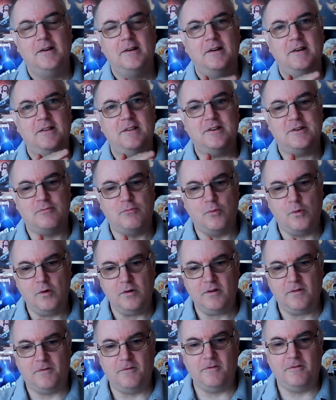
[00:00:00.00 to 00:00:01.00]
in this
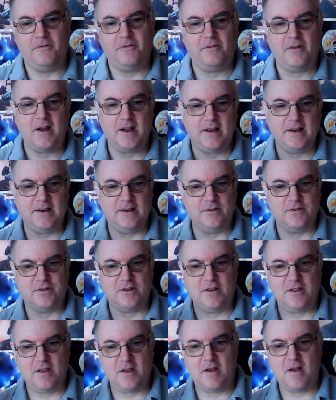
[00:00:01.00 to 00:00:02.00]
wonderful phase.
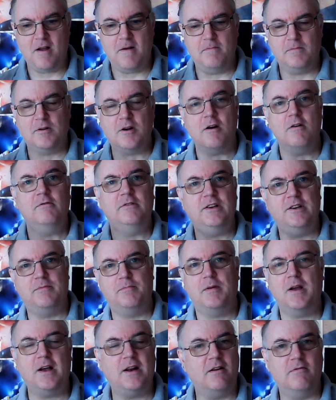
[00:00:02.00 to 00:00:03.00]
Goldie's
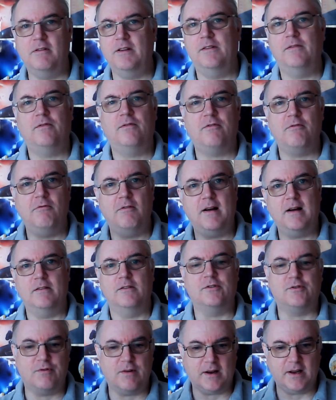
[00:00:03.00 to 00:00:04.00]
piano in throughout
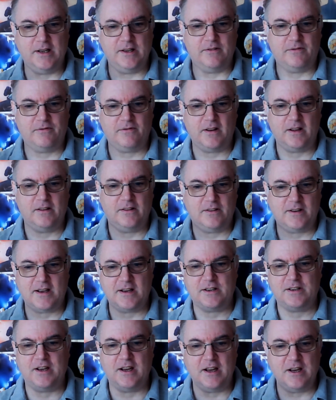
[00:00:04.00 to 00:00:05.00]
the track is
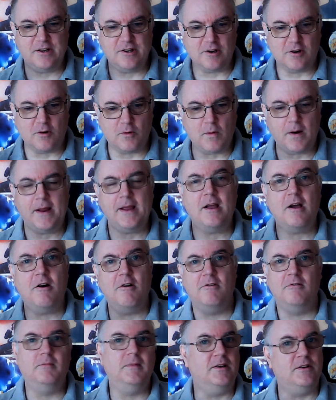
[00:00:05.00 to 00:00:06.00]
fantastic. It's a great
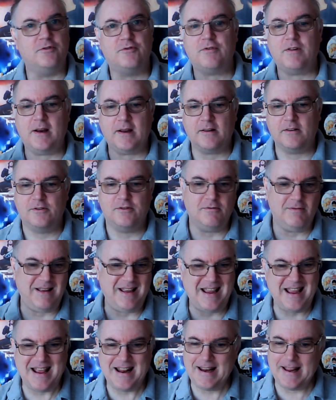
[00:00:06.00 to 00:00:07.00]
opening track to
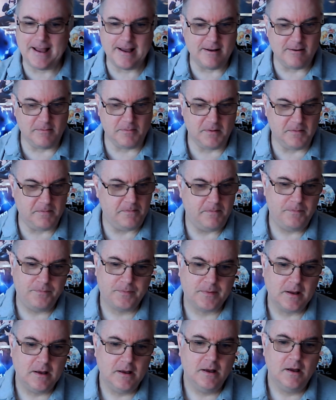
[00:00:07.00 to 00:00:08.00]
any album.
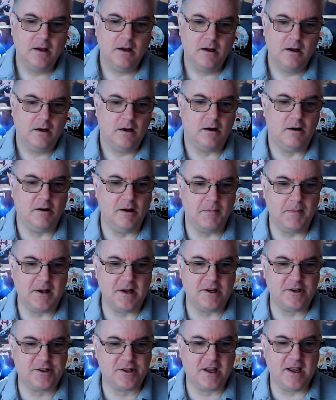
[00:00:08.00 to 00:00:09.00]
I'm
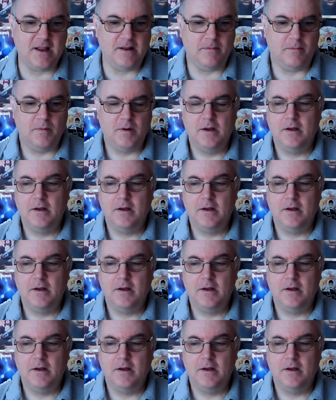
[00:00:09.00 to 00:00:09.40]
Asking.